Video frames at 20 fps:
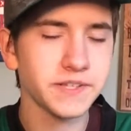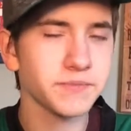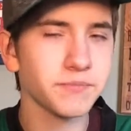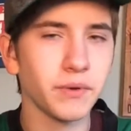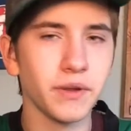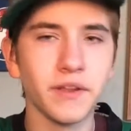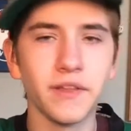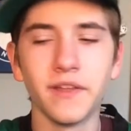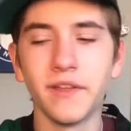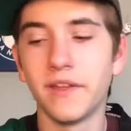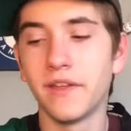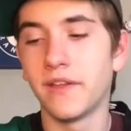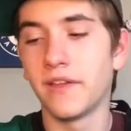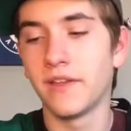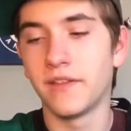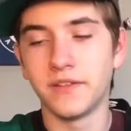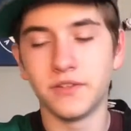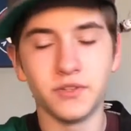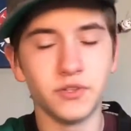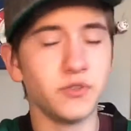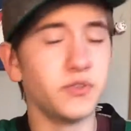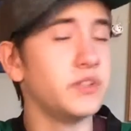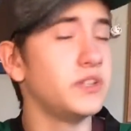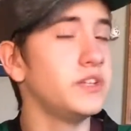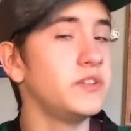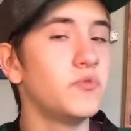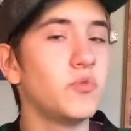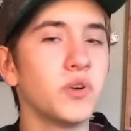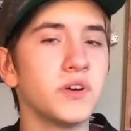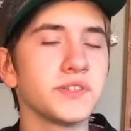race, but Dude,
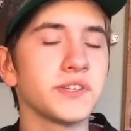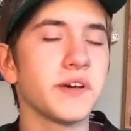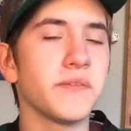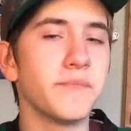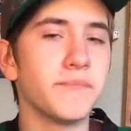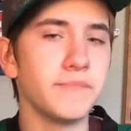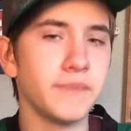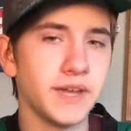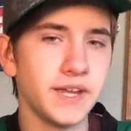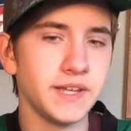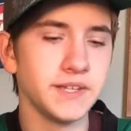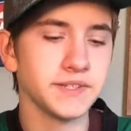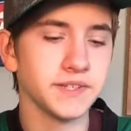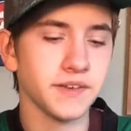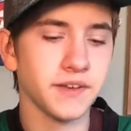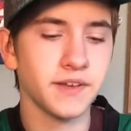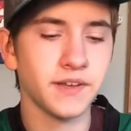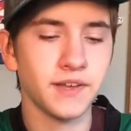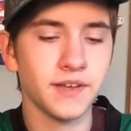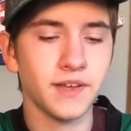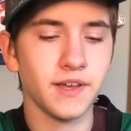he was amazing.